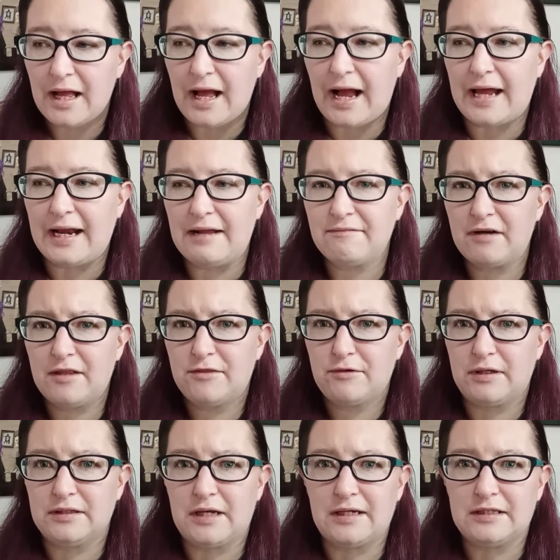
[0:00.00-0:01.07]
And I've gone through
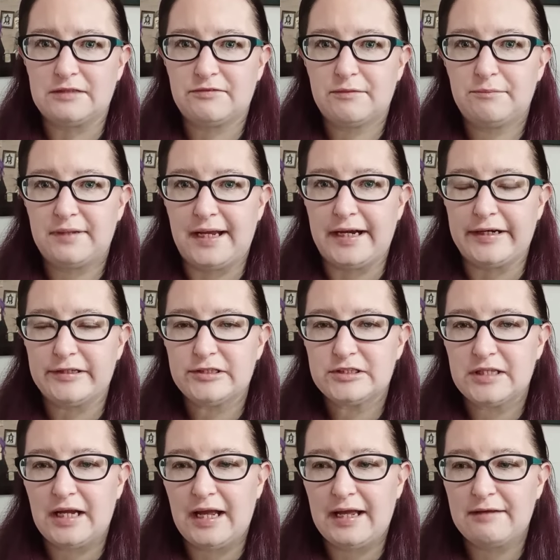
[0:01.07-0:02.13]
a lot of different planners.
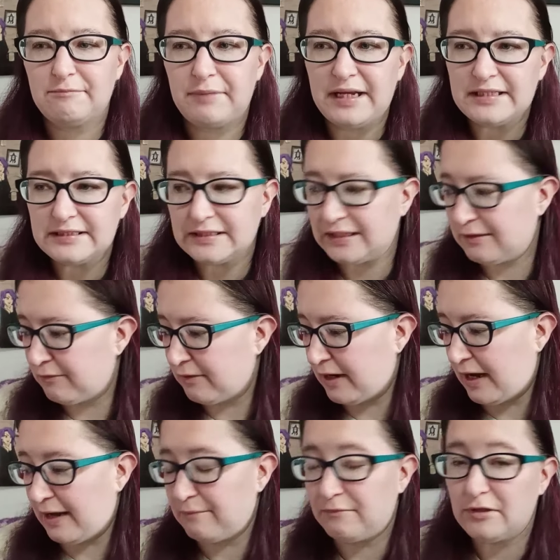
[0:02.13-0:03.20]
And basically what
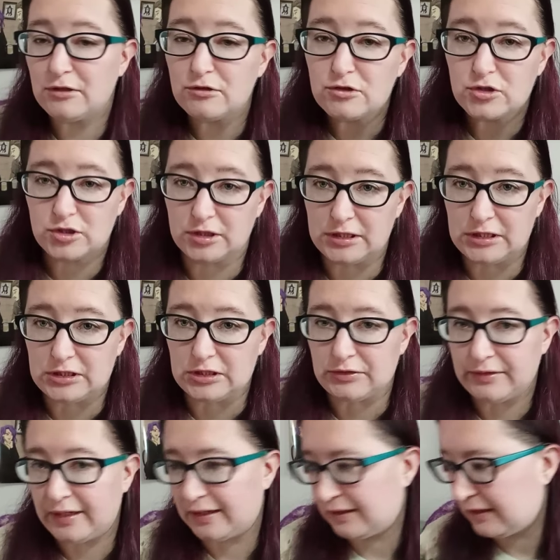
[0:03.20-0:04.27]
I usually do
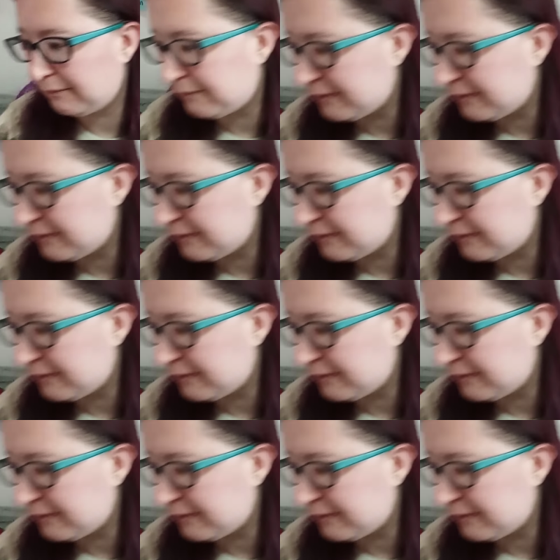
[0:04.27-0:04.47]
here, let